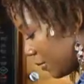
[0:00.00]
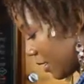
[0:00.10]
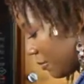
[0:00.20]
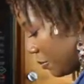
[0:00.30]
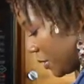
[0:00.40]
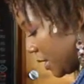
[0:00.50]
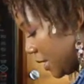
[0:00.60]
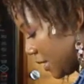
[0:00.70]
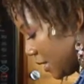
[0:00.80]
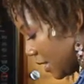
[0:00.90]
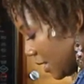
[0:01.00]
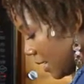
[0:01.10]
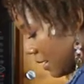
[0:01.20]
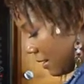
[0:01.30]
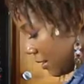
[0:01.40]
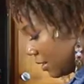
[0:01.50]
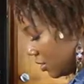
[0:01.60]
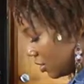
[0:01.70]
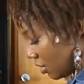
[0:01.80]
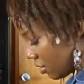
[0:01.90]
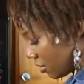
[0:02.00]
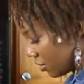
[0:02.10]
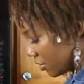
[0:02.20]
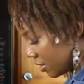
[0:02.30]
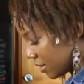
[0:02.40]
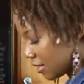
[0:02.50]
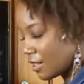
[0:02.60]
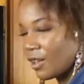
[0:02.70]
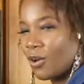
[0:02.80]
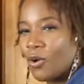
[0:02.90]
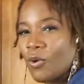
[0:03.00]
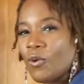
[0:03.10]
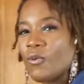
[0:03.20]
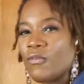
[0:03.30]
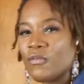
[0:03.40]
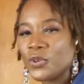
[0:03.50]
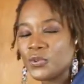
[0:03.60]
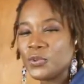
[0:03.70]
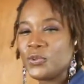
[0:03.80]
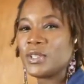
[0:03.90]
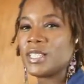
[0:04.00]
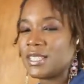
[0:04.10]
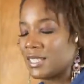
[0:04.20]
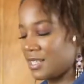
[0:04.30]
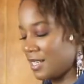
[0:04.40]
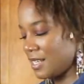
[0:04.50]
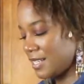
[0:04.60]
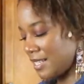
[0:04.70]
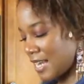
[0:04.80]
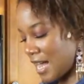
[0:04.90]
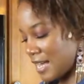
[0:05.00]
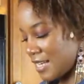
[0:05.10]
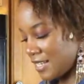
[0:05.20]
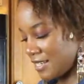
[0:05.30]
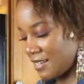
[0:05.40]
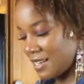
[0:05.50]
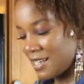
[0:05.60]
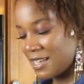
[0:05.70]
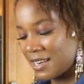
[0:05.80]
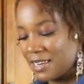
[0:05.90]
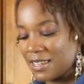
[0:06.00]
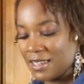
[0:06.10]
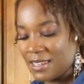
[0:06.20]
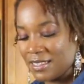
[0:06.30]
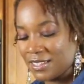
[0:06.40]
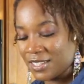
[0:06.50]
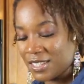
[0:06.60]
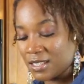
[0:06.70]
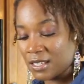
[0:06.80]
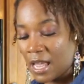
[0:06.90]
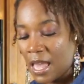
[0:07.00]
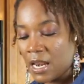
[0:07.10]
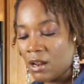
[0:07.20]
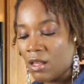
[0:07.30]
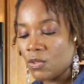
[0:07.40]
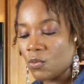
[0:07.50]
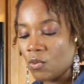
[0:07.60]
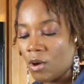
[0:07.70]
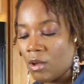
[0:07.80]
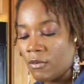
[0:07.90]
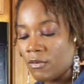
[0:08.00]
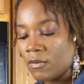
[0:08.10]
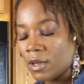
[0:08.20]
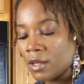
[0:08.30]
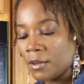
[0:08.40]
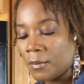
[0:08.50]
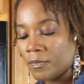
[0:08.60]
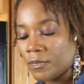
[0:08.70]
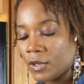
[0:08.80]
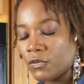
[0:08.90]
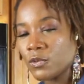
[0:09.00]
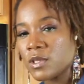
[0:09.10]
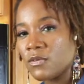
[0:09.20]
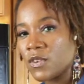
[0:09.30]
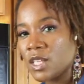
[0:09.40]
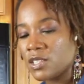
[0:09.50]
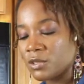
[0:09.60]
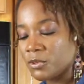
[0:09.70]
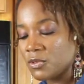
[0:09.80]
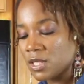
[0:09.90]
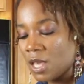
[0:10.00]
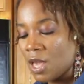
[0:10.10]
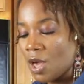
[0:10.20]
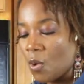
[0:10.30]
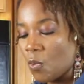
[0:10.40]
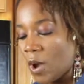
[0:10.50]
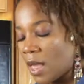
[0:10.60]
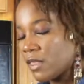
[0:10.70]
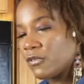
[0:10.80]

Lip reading: completed the dog's whole food diet and it looks good. I added all the raw fruits and vegetables while the